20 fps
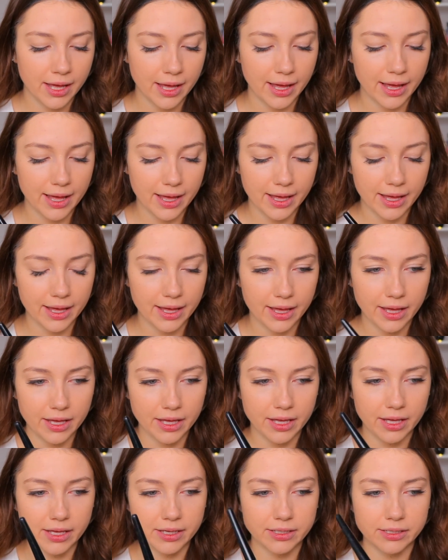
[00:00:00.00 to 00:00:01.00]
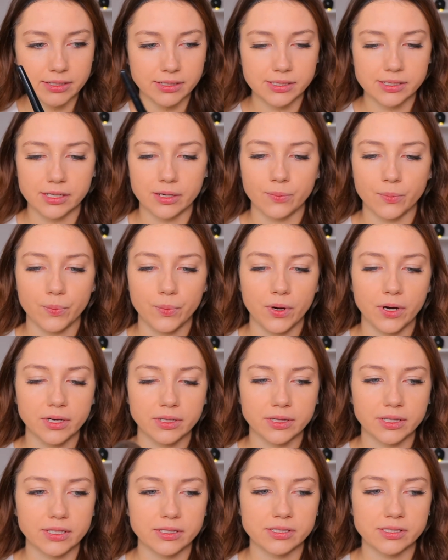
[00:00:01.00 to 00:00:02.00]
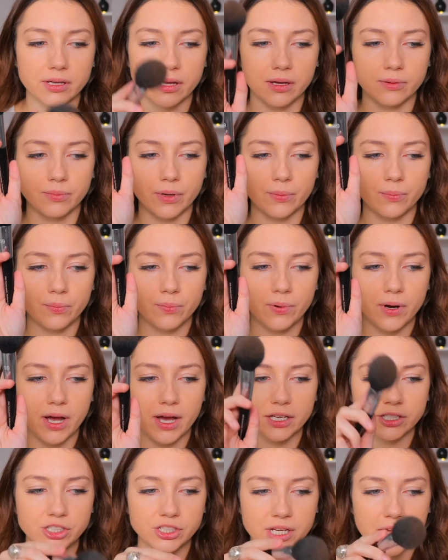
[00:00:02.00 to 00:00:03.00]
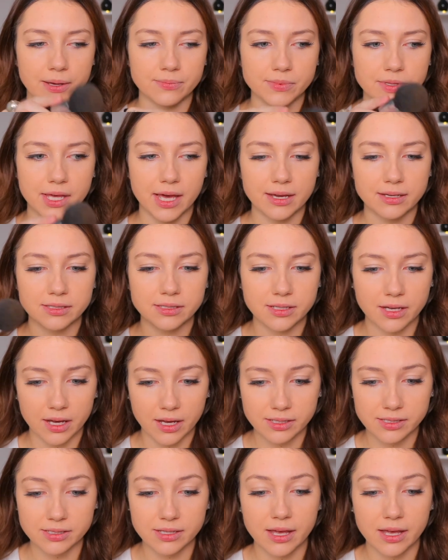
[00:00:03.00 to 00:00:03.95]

and put this on my brush, tap the excess,